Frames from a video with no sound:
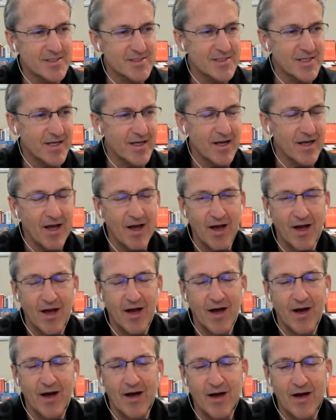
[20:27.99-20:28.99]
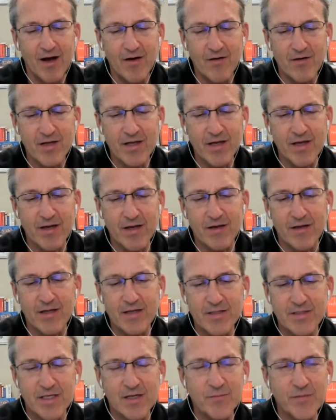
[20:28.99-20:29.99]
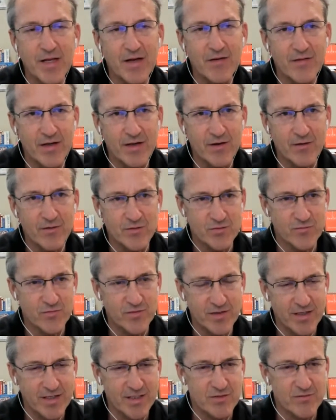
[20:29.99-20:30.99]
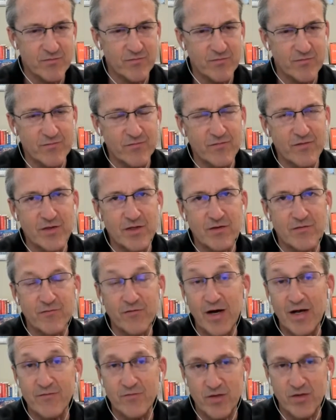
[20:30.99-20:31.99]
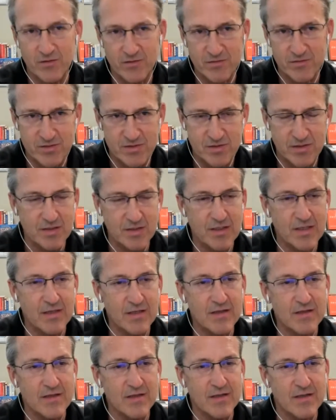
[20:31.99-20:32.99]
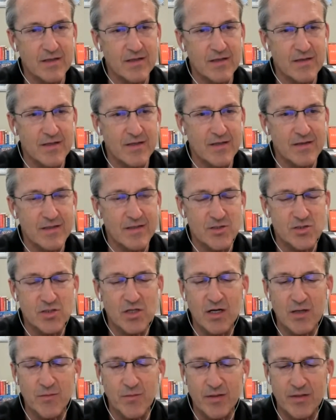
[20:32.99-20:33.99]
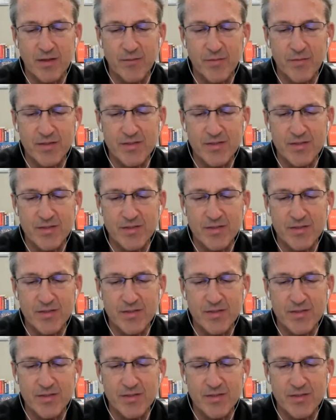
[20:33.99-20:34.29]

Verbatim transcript: It's like, okay, tell me how that goes for the next five years. And then, and let, us talk about that.